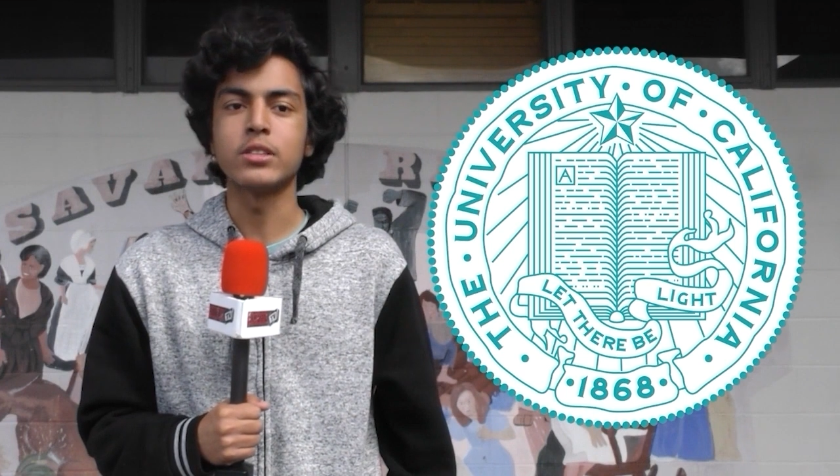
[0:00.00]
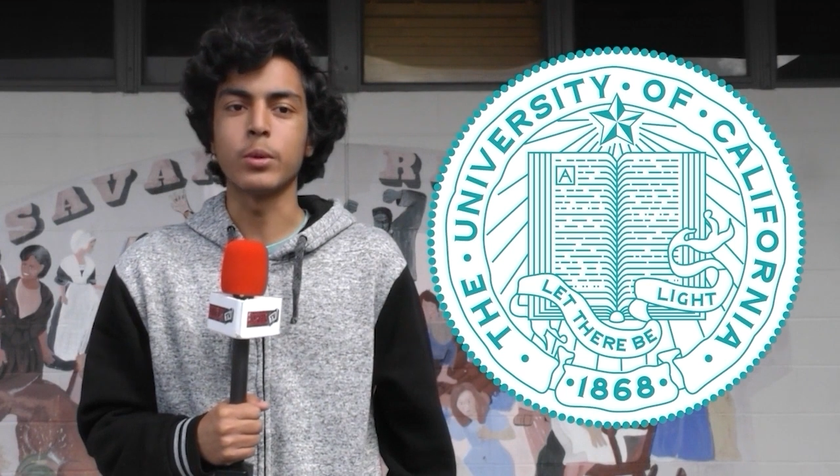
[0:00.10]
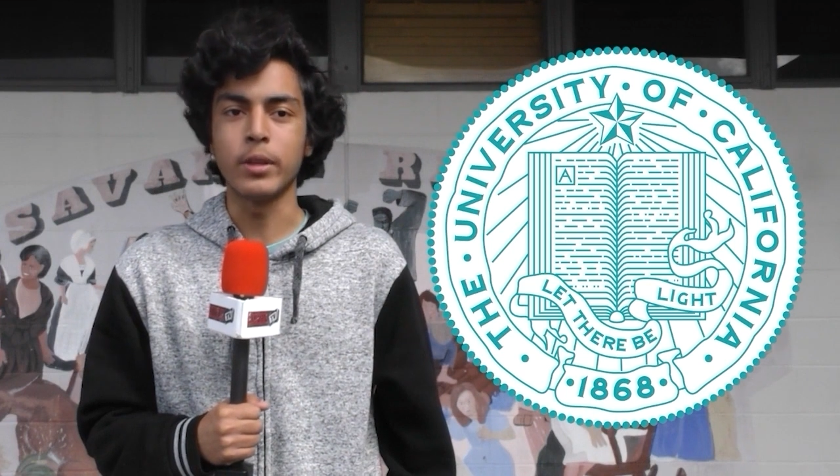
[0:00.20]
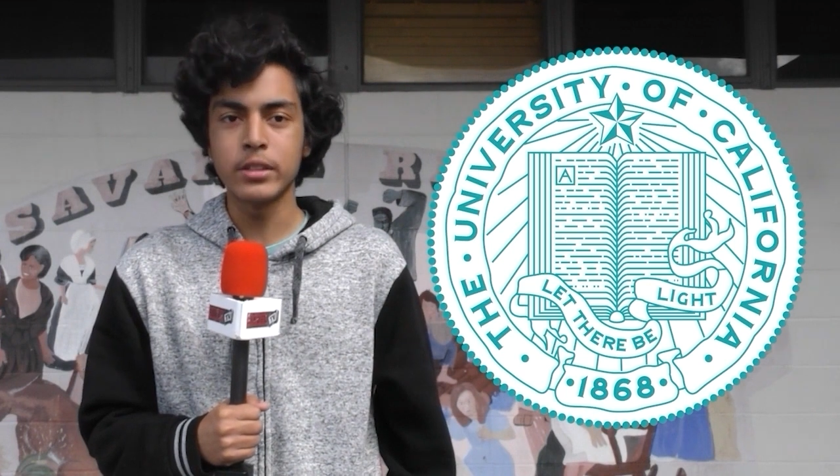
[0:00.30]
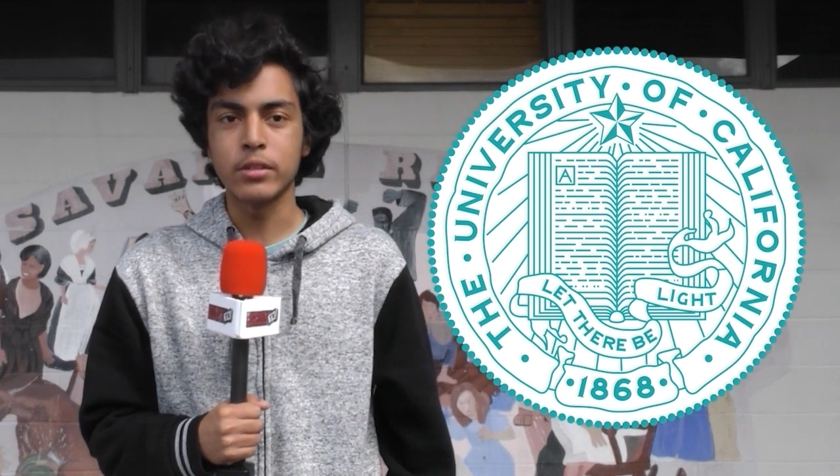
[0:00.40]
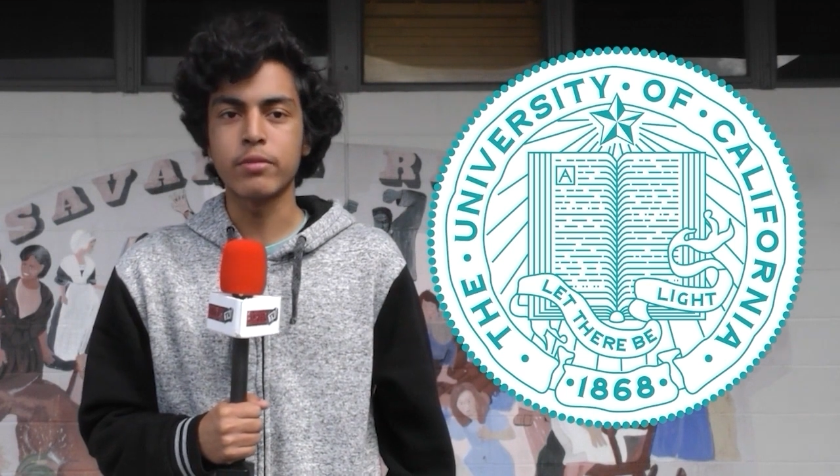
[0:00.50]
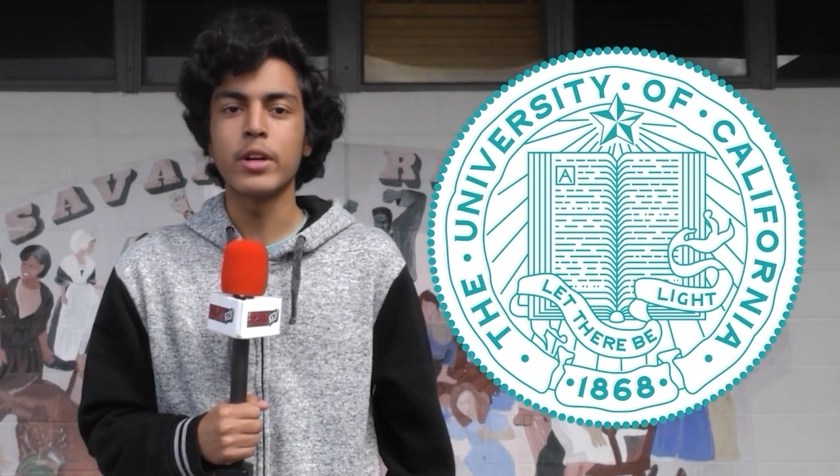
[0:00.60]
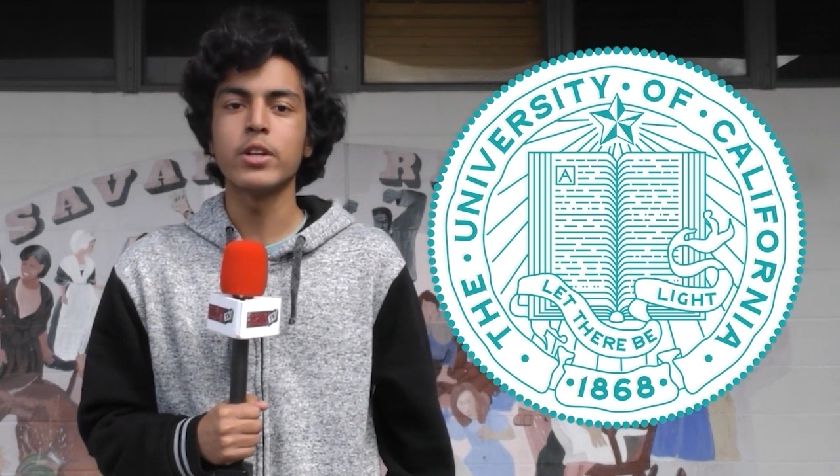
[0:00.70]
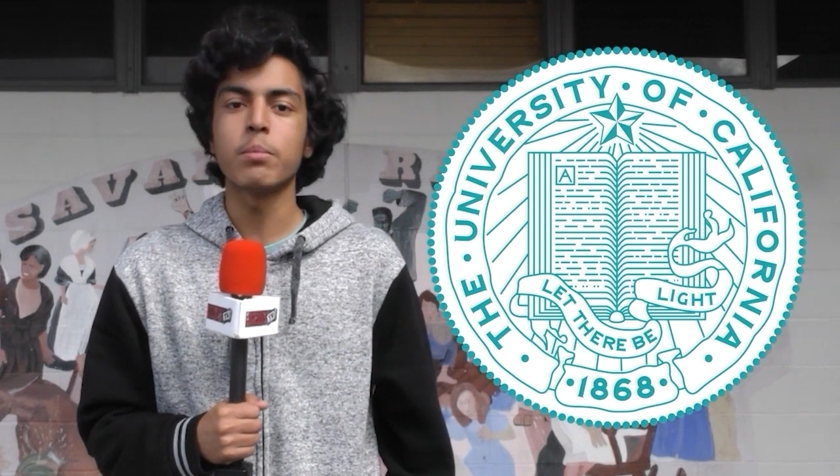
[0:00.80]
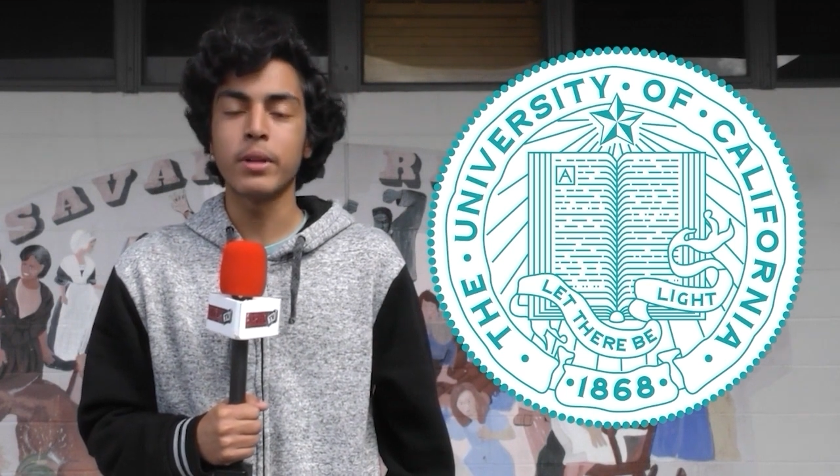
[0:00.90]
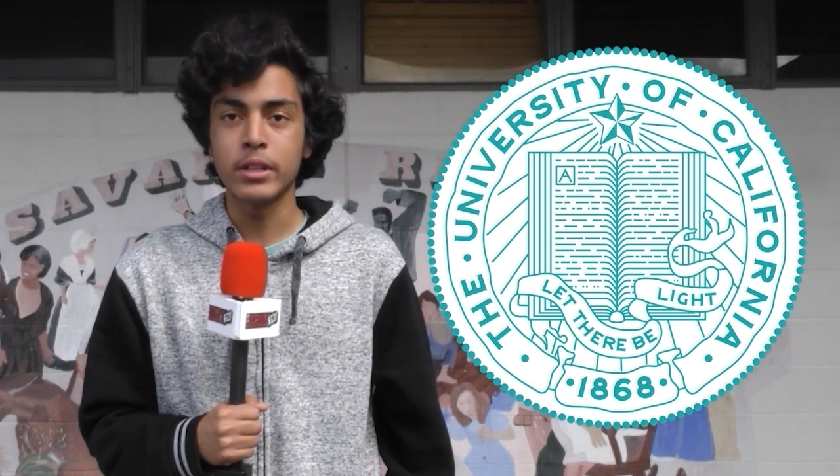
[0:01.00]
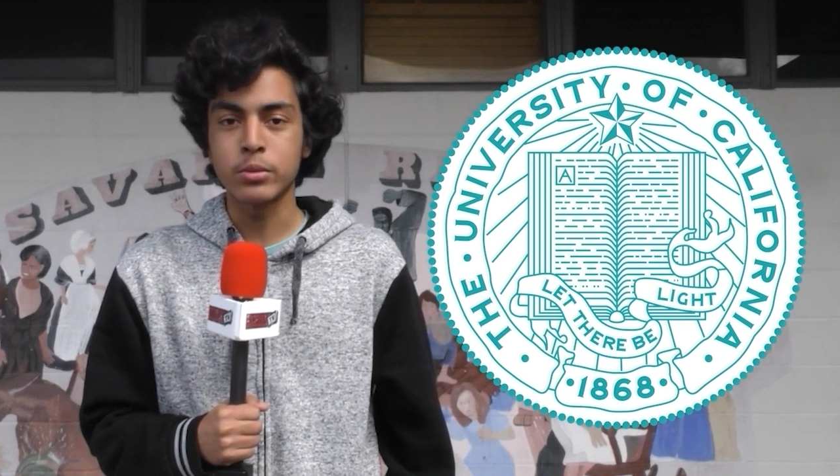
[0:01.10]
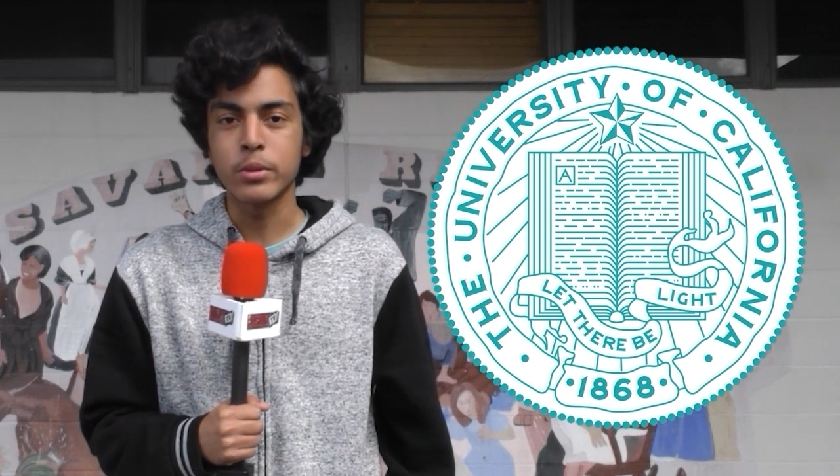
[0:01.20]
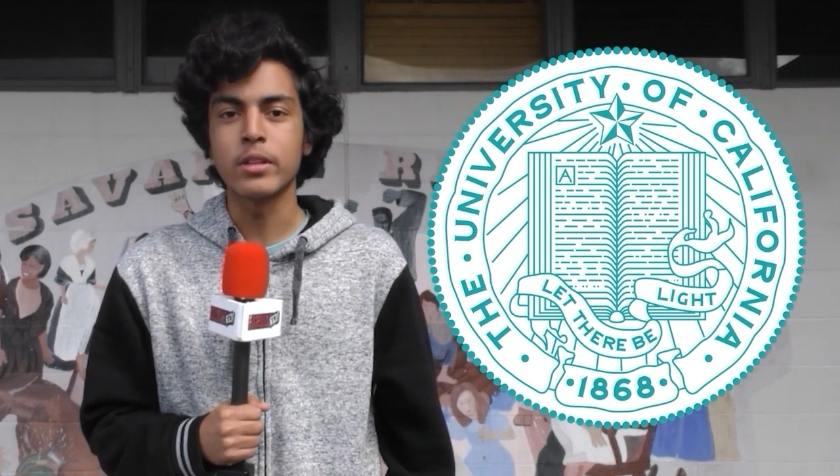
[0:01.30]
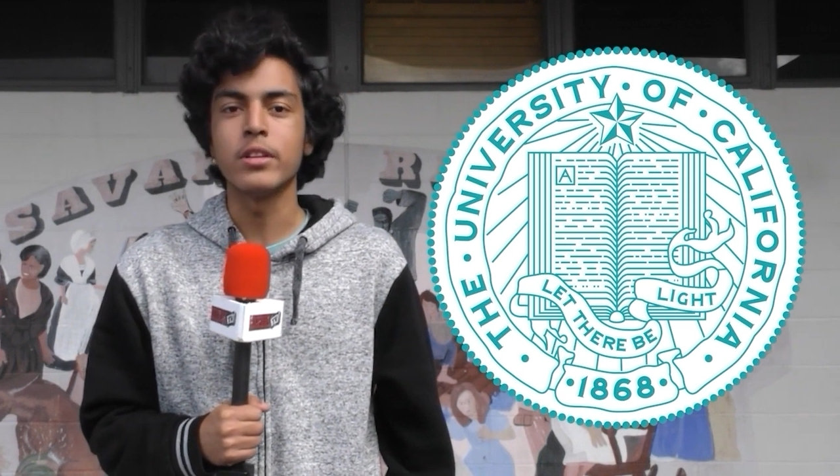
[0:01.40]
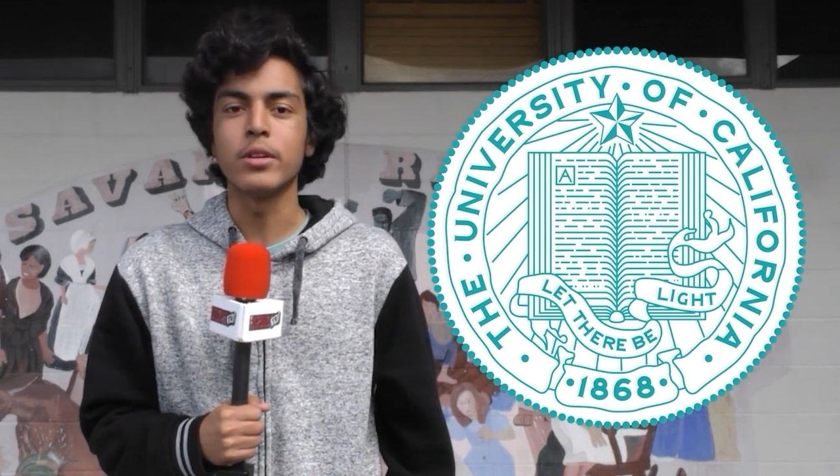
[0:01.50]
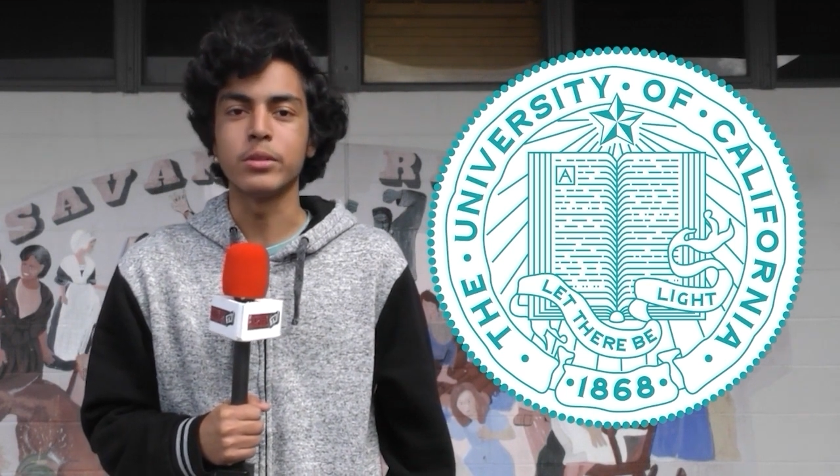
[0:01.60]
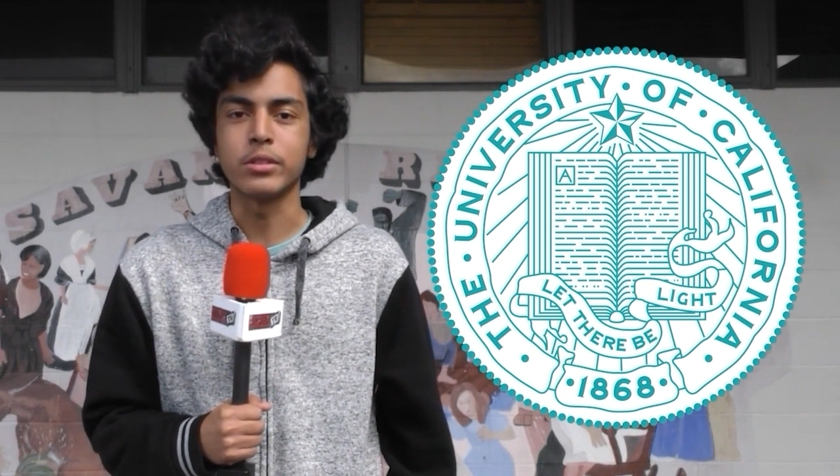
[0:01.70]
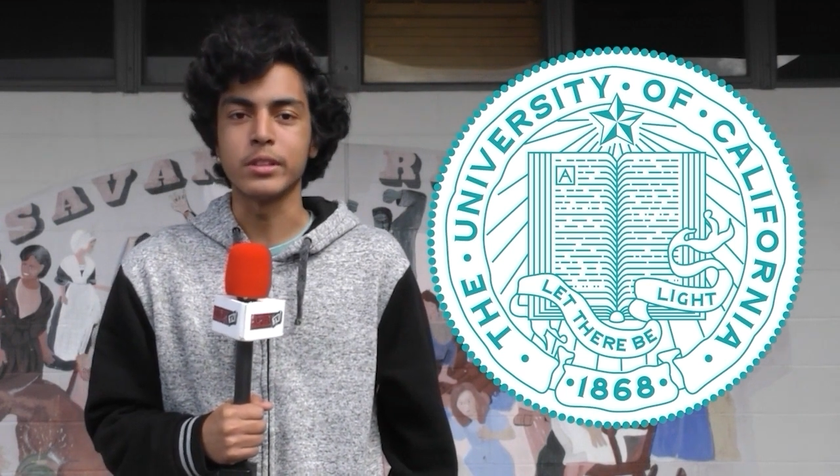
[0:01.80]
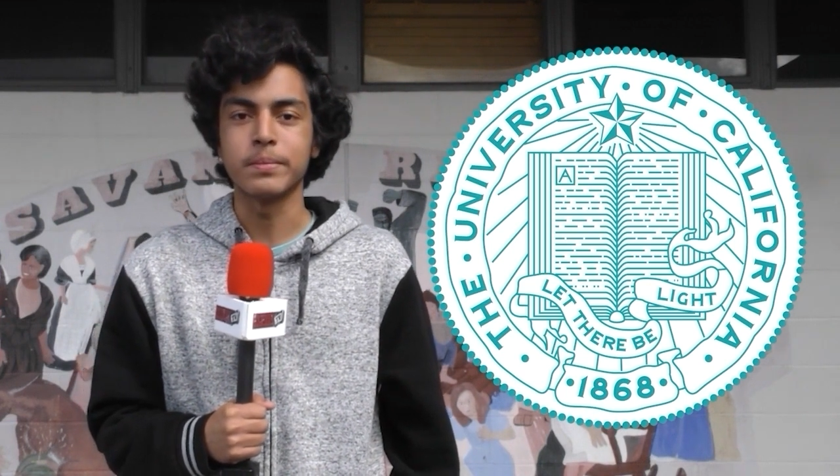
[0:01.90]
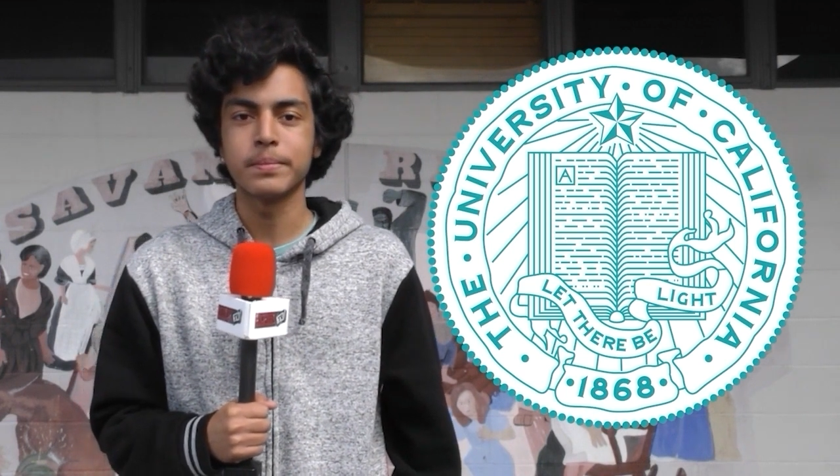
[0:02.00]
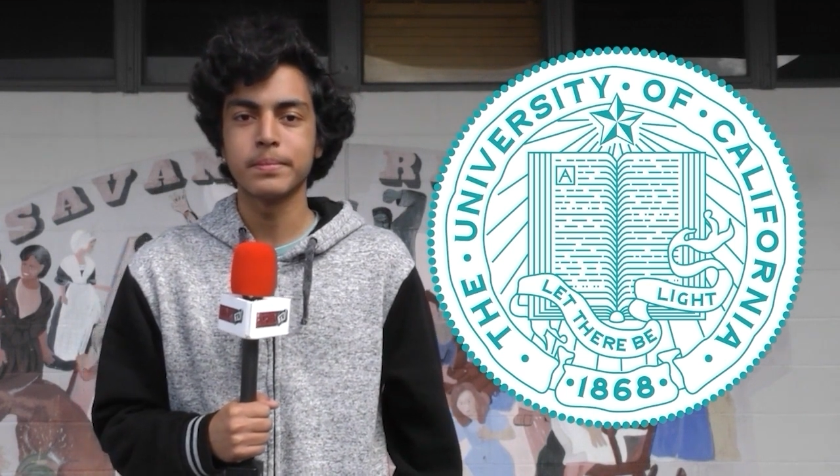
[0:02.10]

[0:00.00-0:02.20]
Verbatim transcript: as it relates to finding your place within the UC.